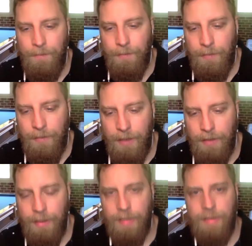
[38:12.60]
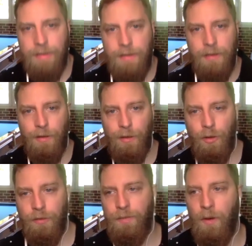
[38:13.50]

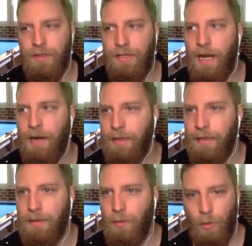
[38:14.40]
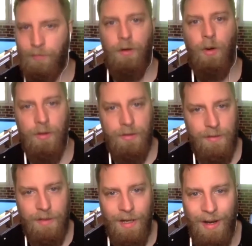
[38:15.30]
Your response there is, well, of
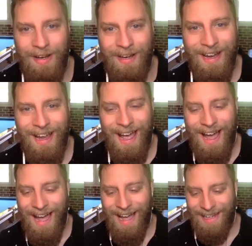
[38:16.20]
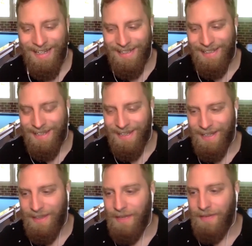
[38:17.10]
course, and
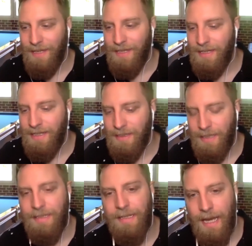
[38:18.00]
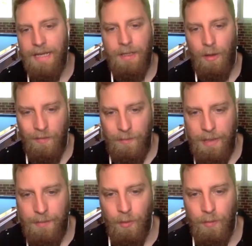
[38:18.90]
this scares a lot of
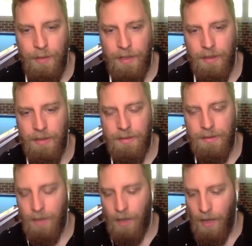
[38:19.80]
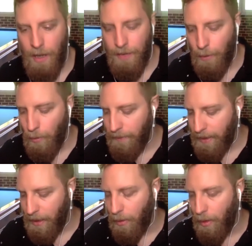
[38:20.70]
people, because I think when they
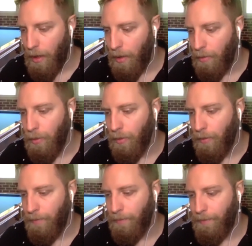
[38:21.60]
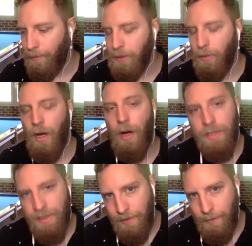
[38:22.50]
go, oh, well, I don't want to
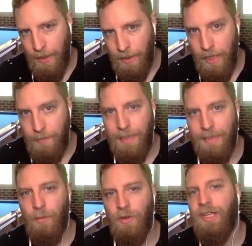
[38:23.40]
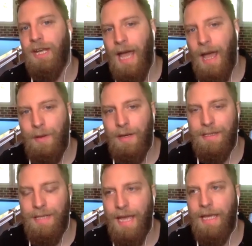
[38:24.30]
ask for the budget, because then what's going to happen
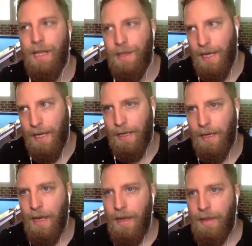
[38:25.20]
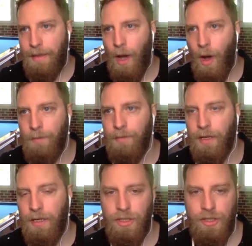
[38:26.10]
is they're going to think that I'm
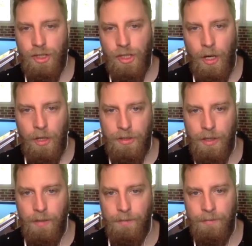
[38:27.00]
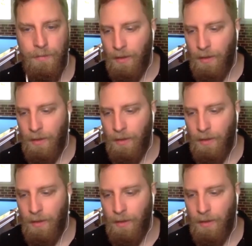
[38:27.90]
going to just charge them,